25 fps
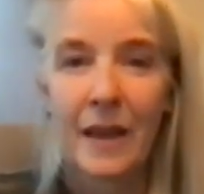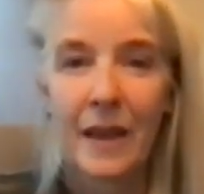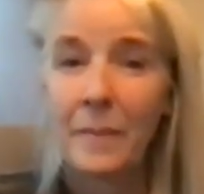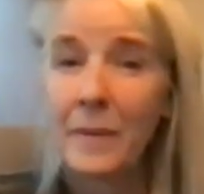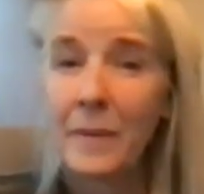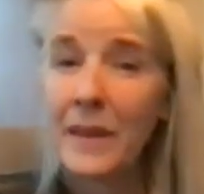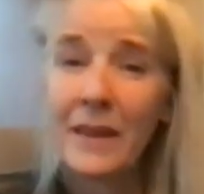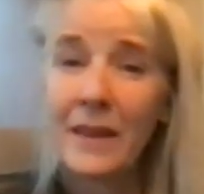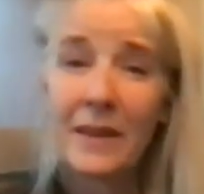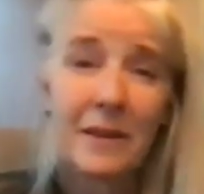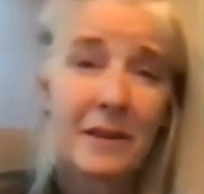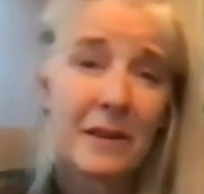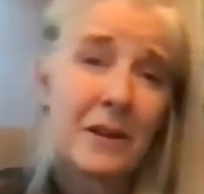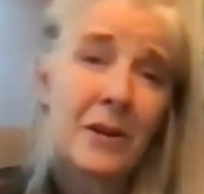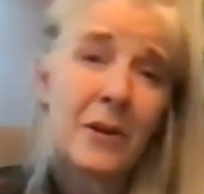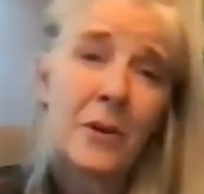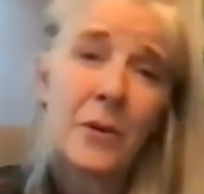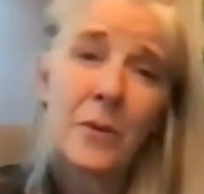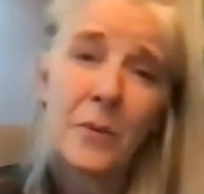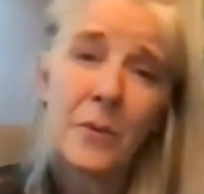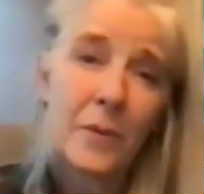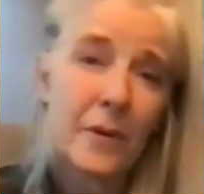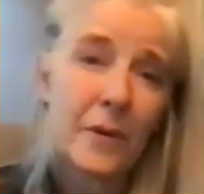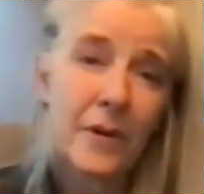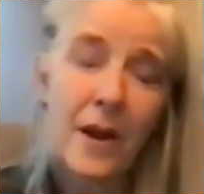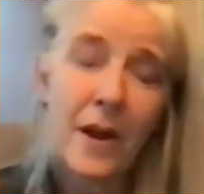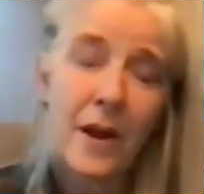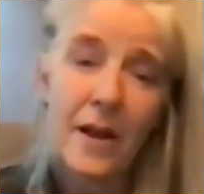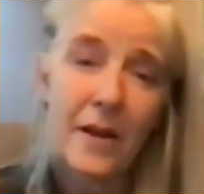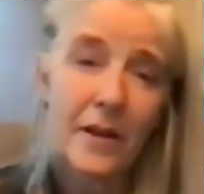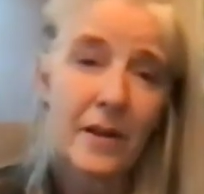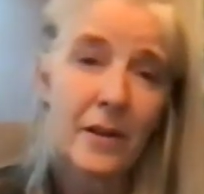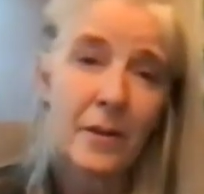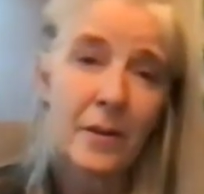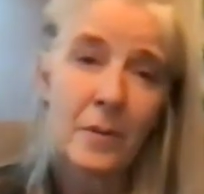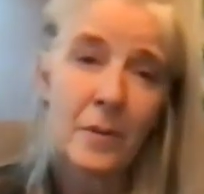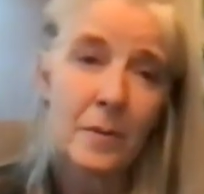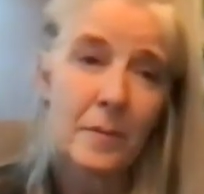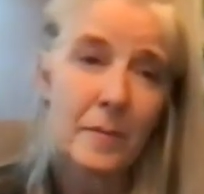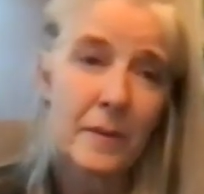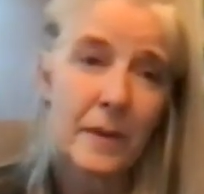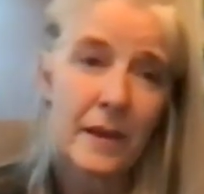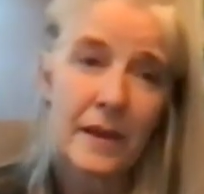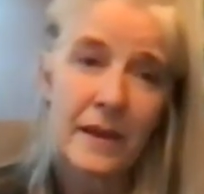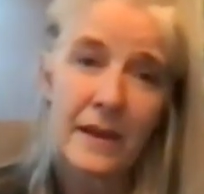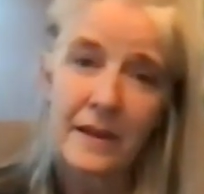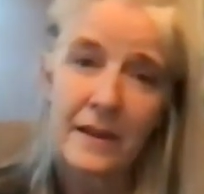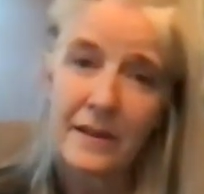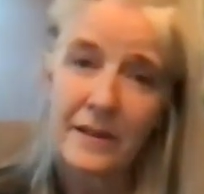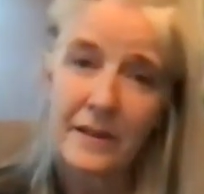I mean, you know, we're all human
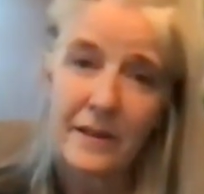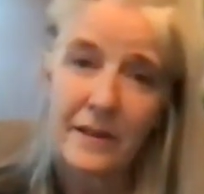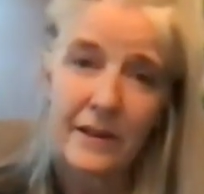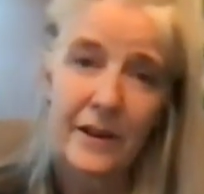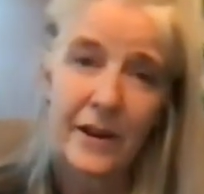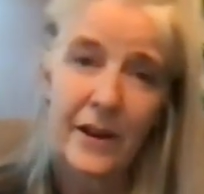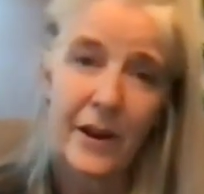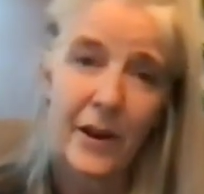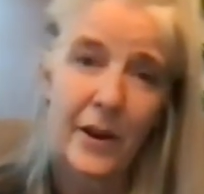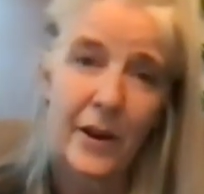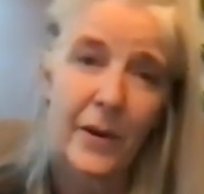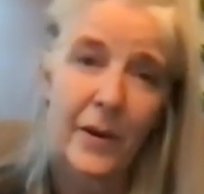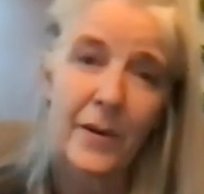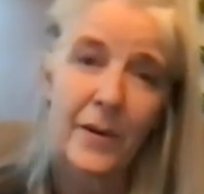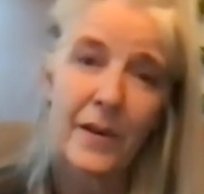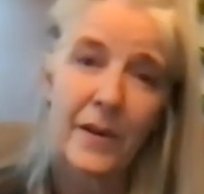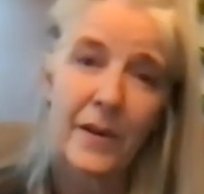beings, you know,